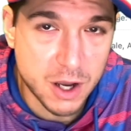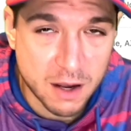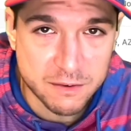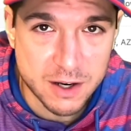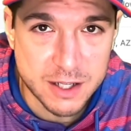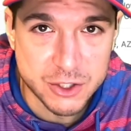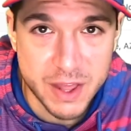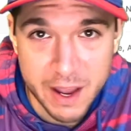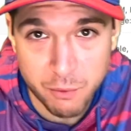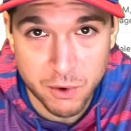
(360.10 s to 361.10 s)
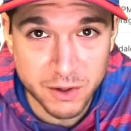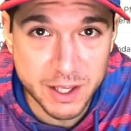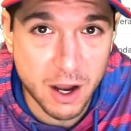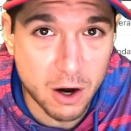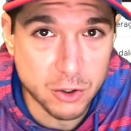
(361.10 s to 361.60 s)
coverage, they
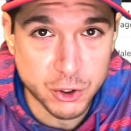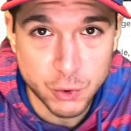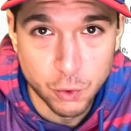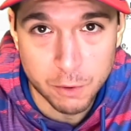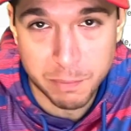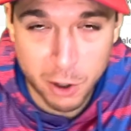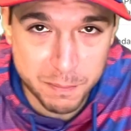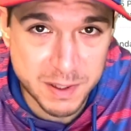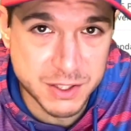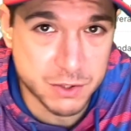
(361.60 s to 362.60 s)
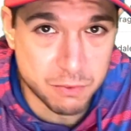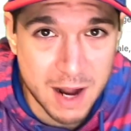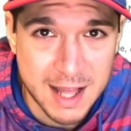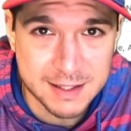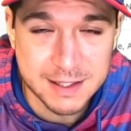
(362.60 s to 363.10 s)
really are dual purpose
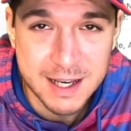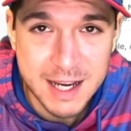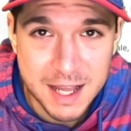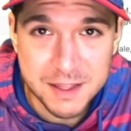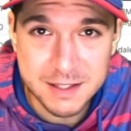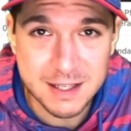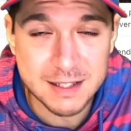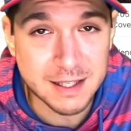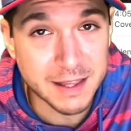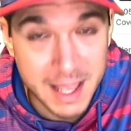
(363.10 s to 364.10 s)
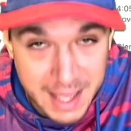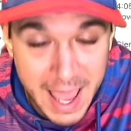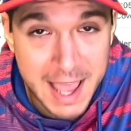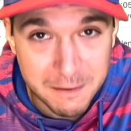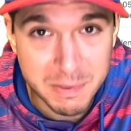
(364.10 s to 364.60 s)
threats in the sense that they
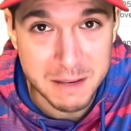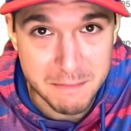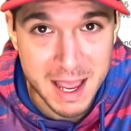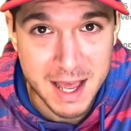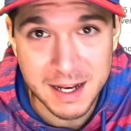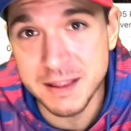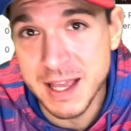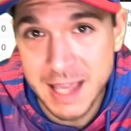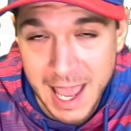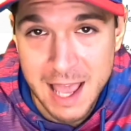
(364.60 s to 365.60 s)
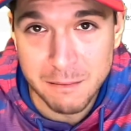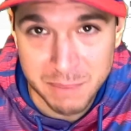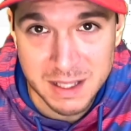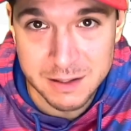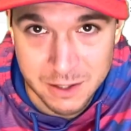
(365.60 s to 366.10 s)
can beat man and they can
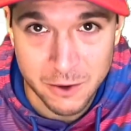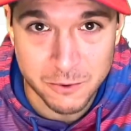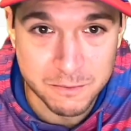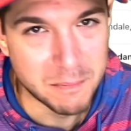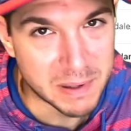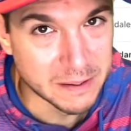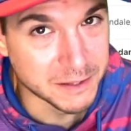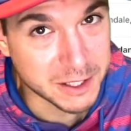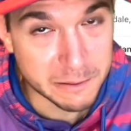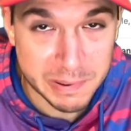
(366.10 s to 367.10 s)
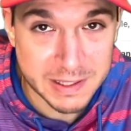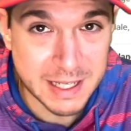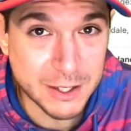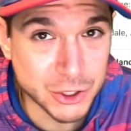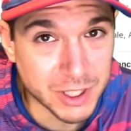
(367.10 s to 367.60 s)
beat zone. The Bills could
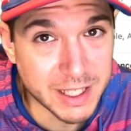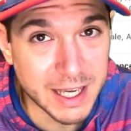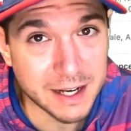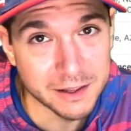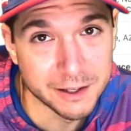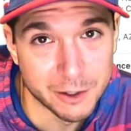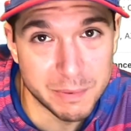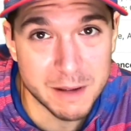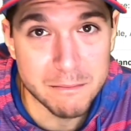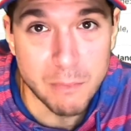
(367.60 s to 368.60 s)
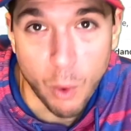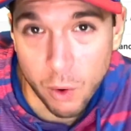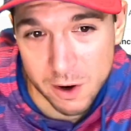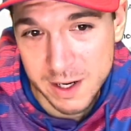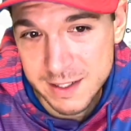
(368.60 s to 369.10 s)
potentially get a little bit
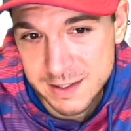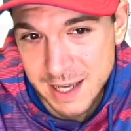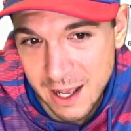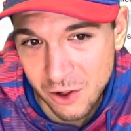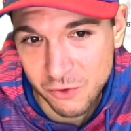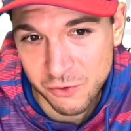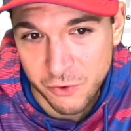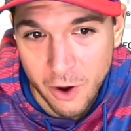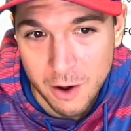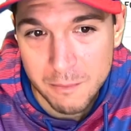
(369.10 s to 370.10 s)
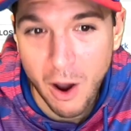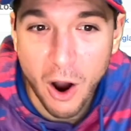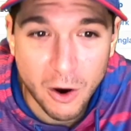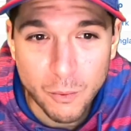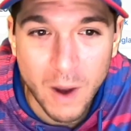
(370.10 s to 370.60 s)
more intel from
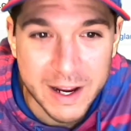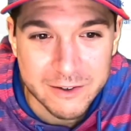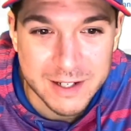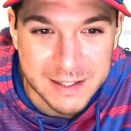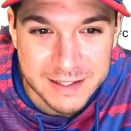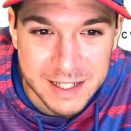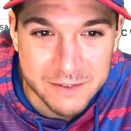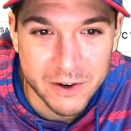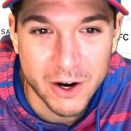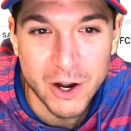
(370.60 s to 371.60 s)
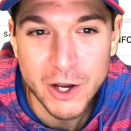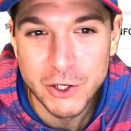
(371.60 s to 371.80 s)
our wide receiver